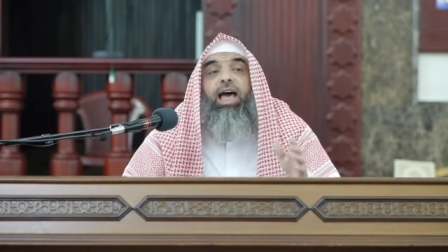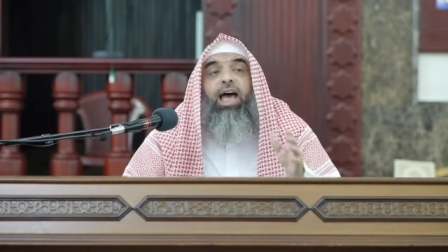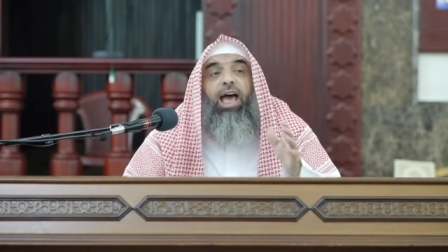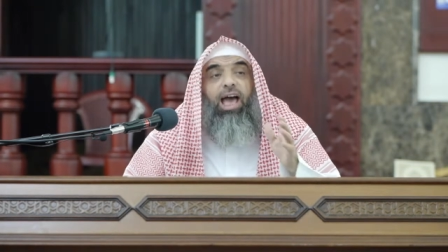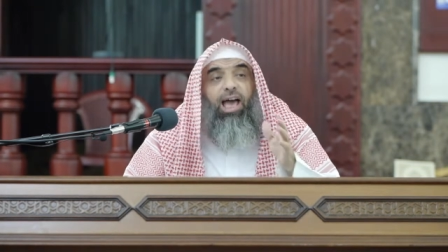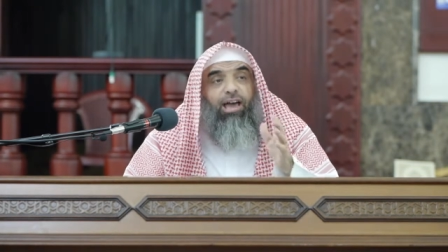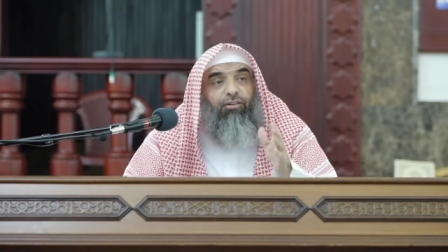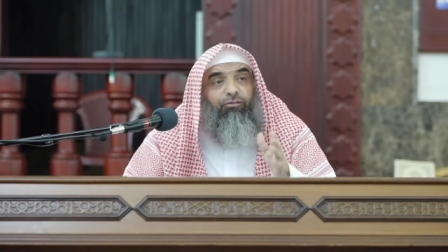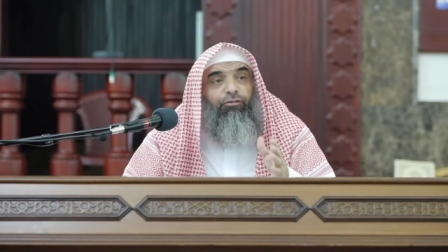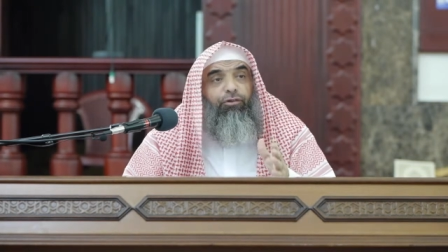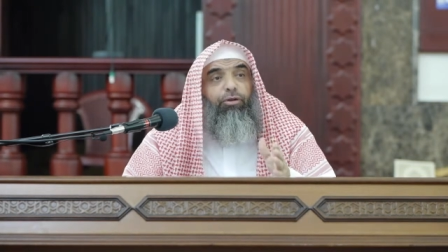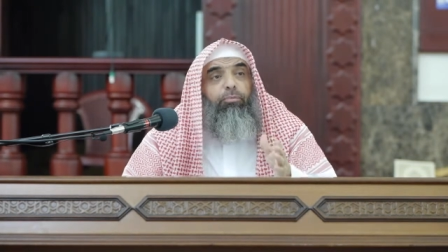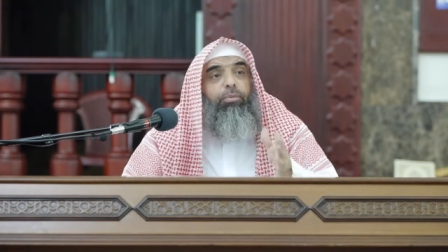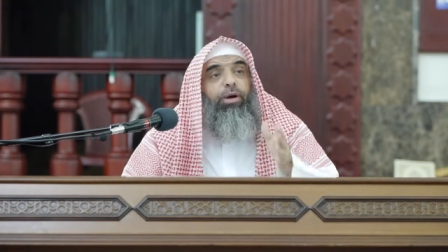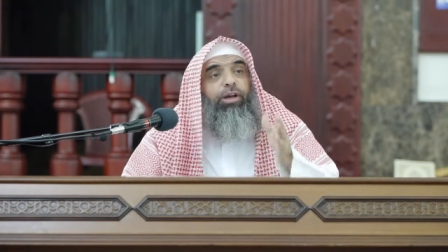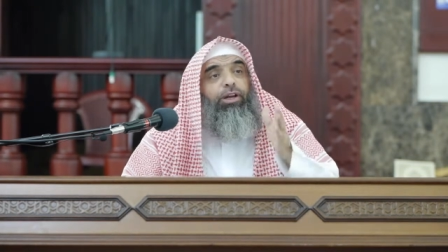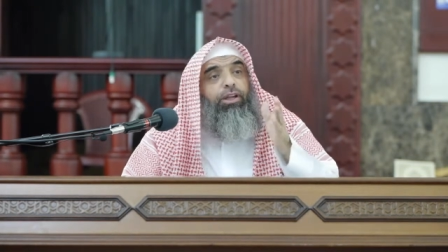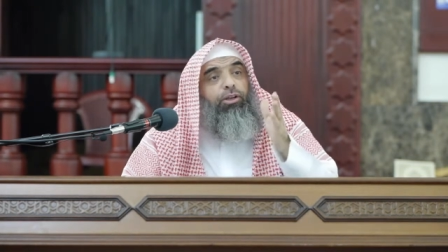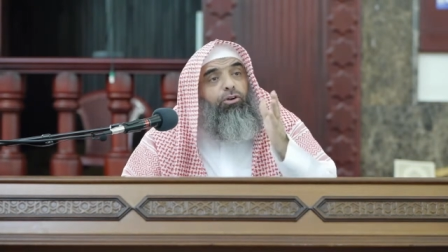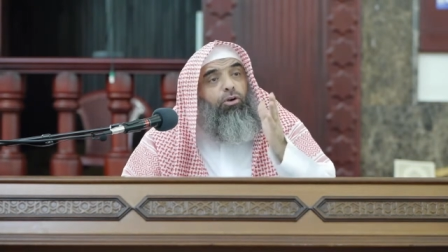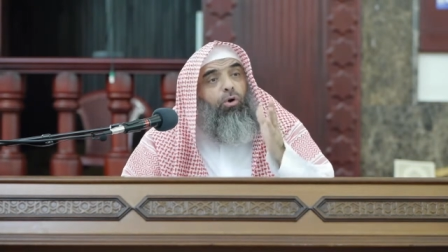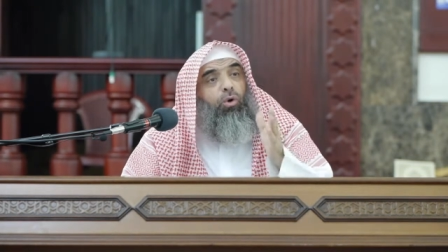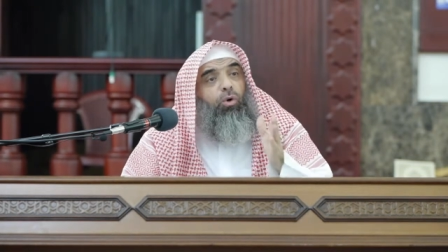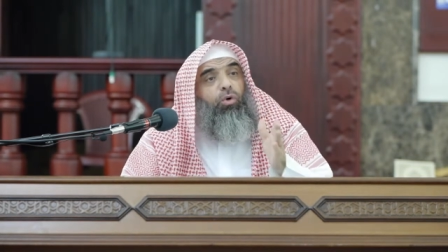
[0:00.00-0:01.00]

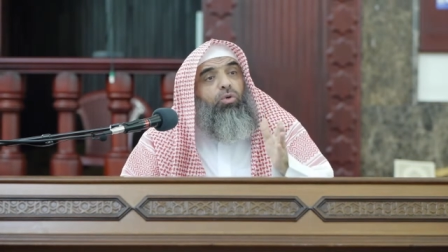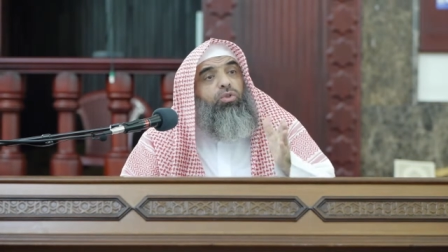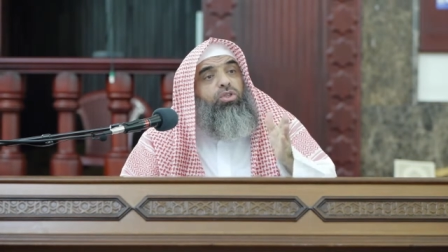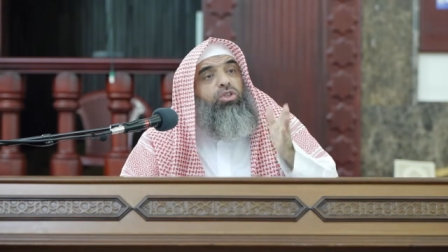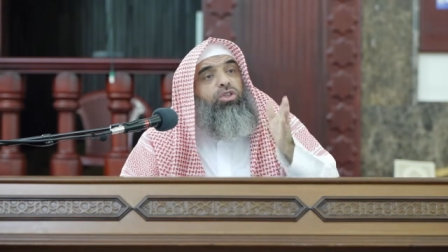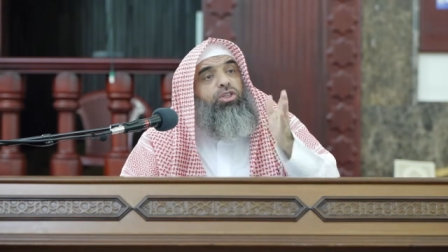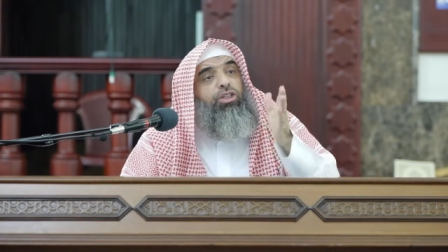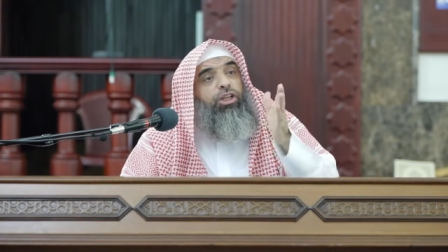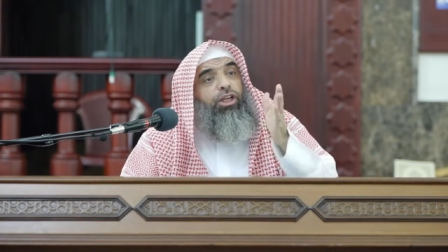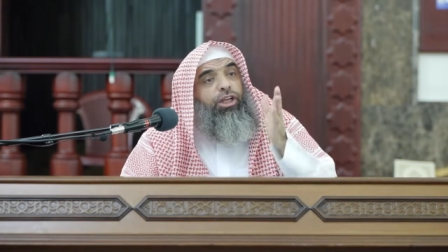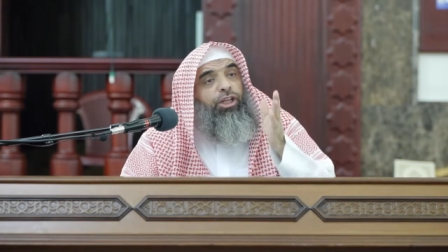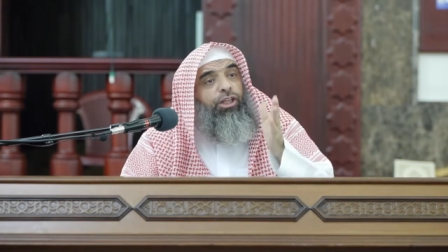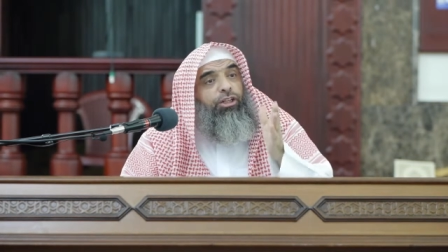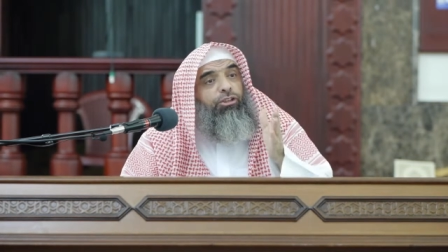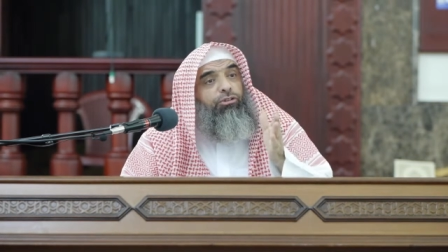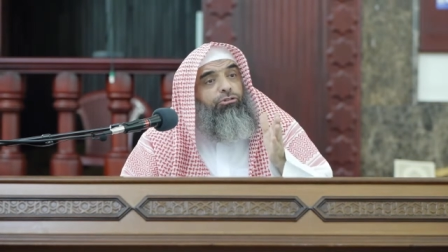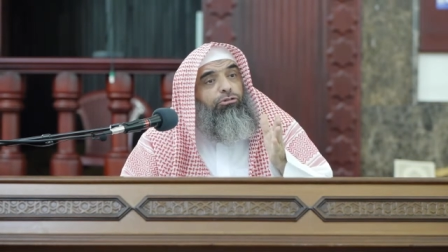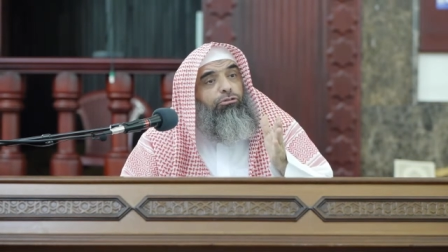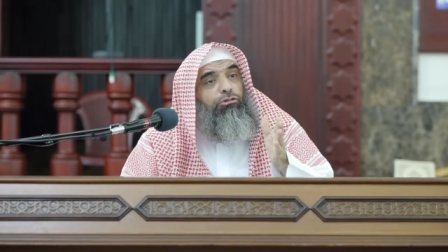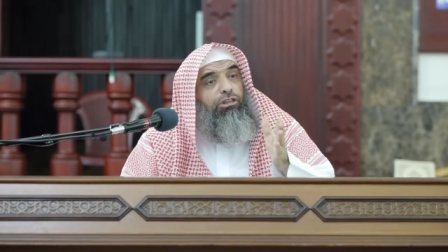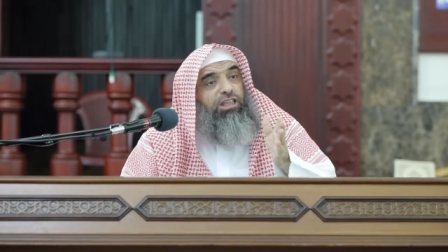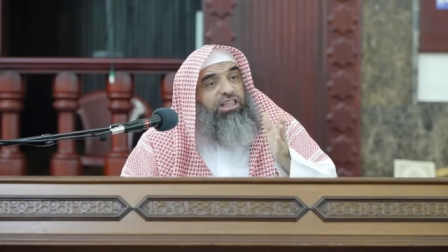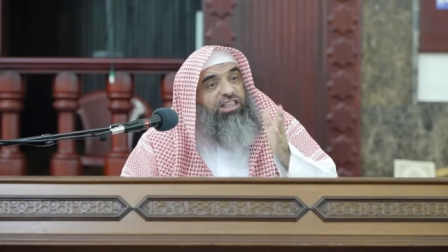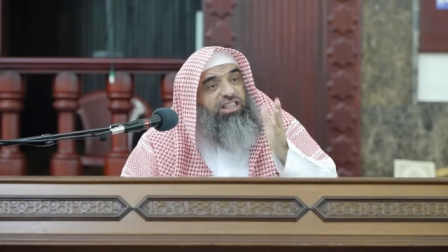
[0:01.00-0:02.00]
everybody goes
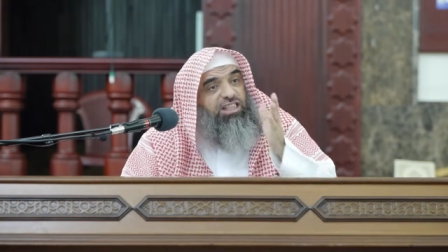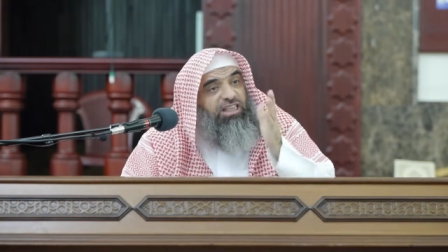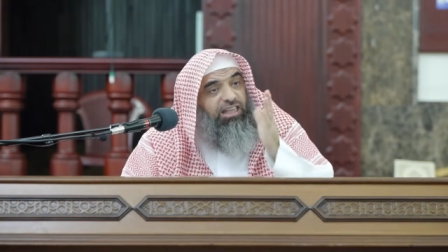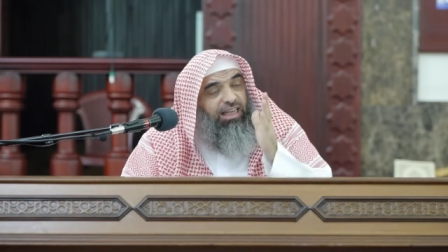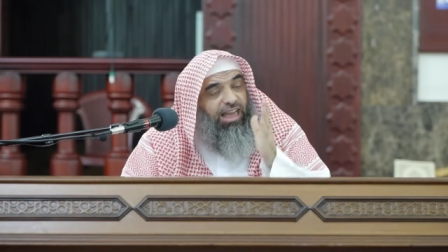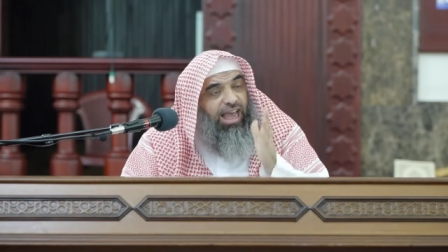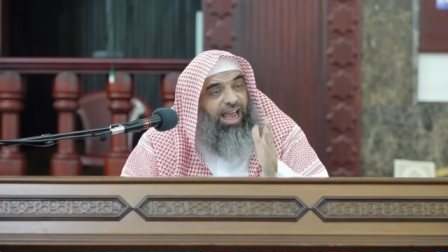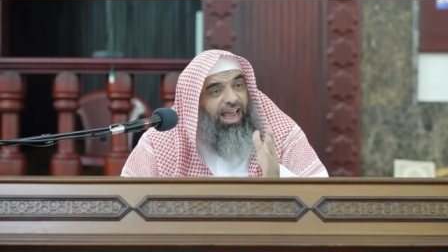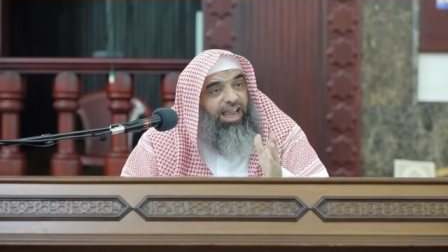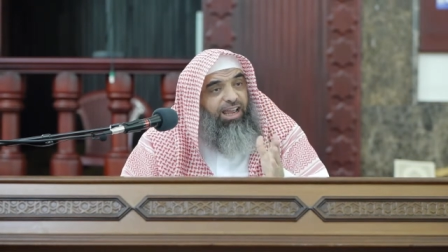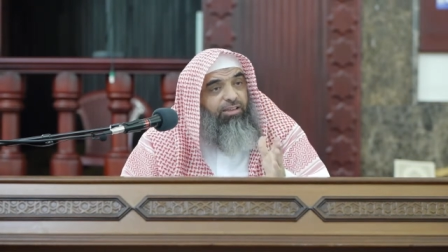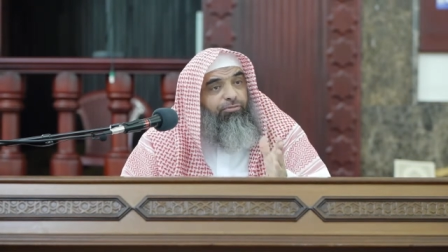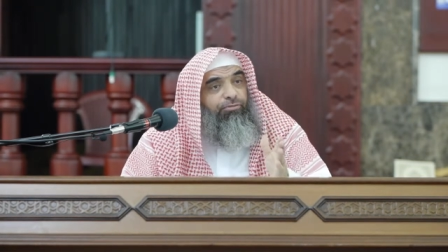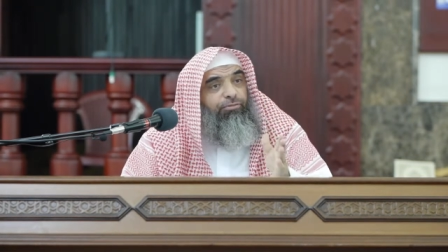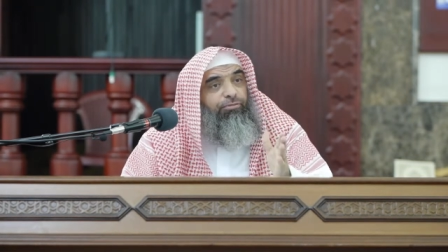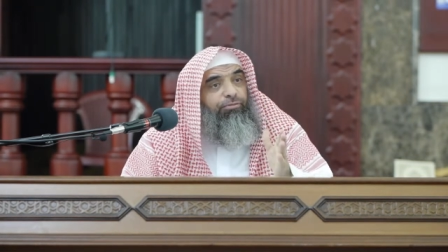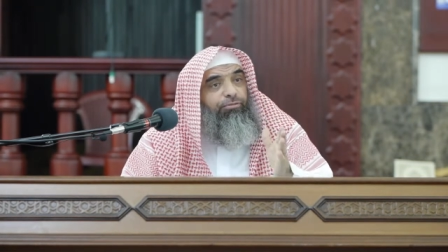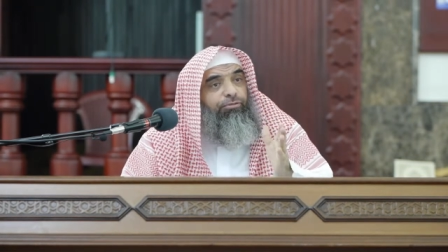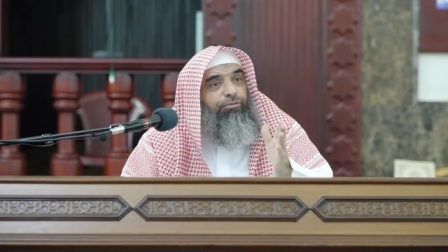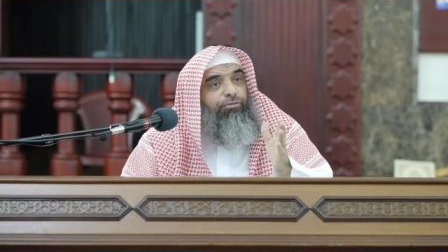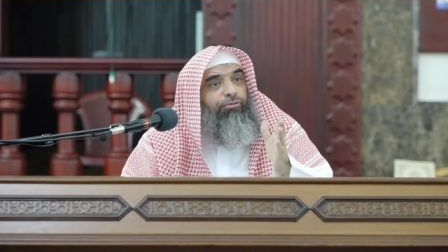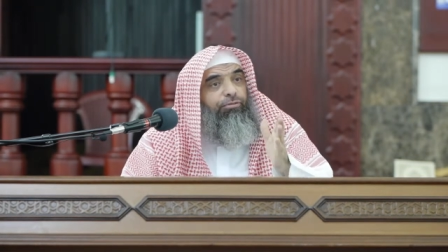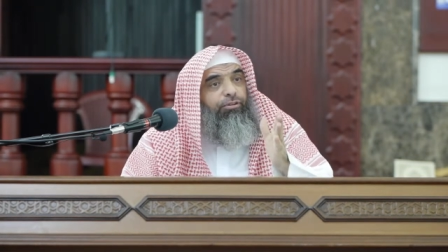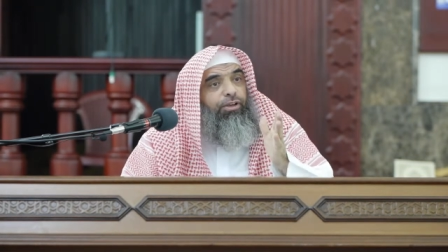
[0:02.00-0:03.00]
into this
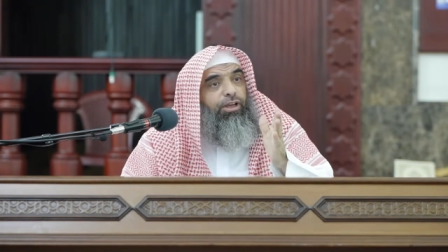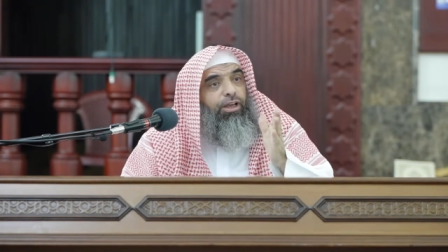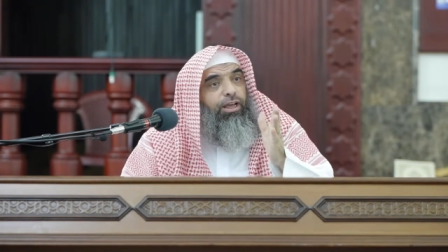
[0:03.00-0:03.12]
life